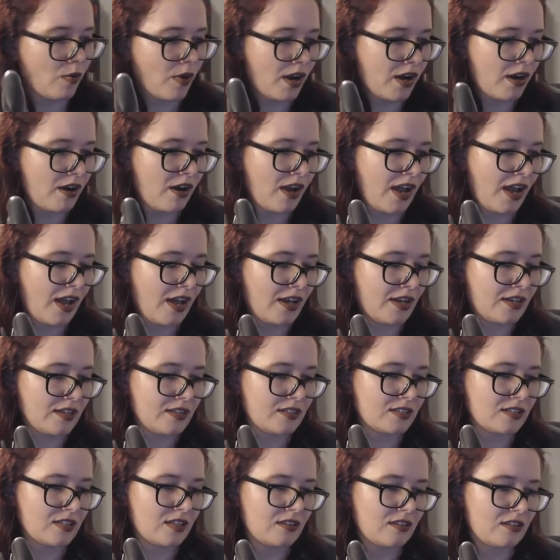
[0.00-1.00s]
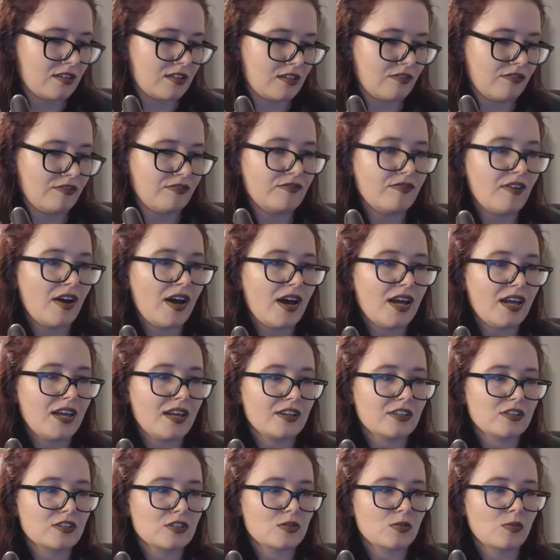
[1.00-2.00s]
whereas the
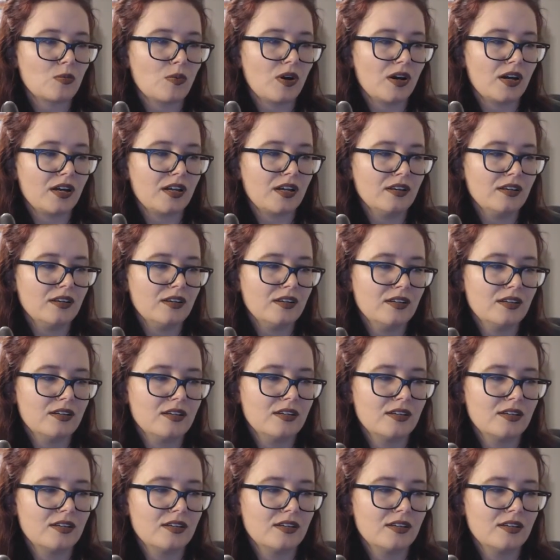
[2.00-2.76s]
Defiance one,